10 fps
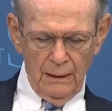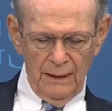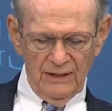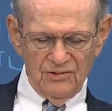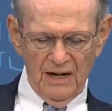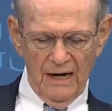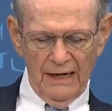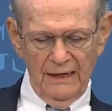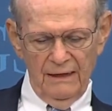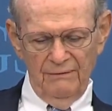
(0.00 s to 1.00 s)
Its
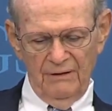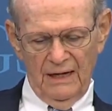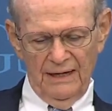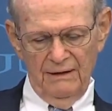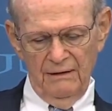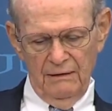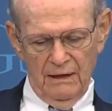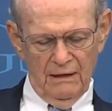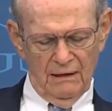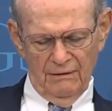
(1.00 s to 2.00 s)
target of, 100,
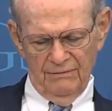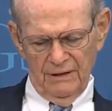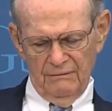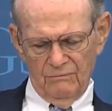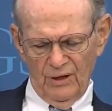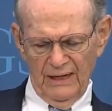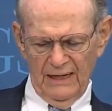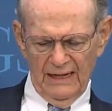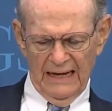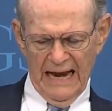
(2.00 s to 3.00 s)
of a
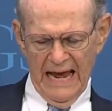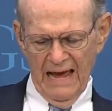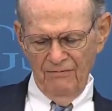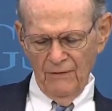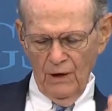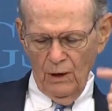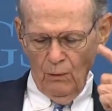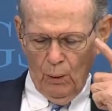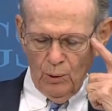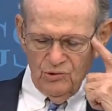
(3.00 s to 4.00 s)
trillion and a half
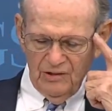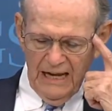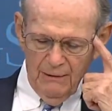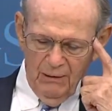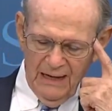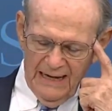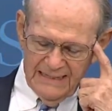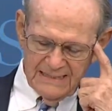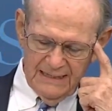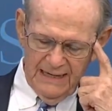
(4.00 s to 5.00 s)
won't
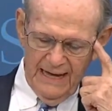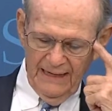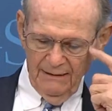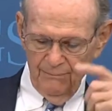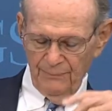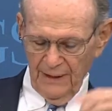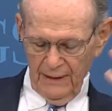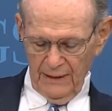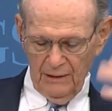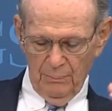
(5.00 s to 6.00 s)
stabilize the debt,
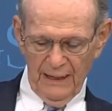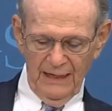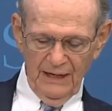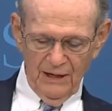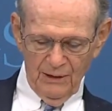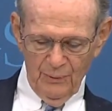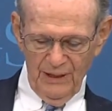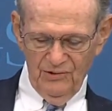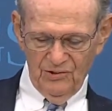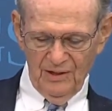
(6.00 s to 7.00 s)
depending on
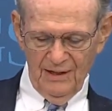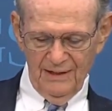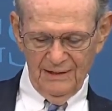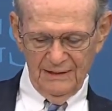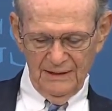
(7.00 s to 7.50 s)
which uh,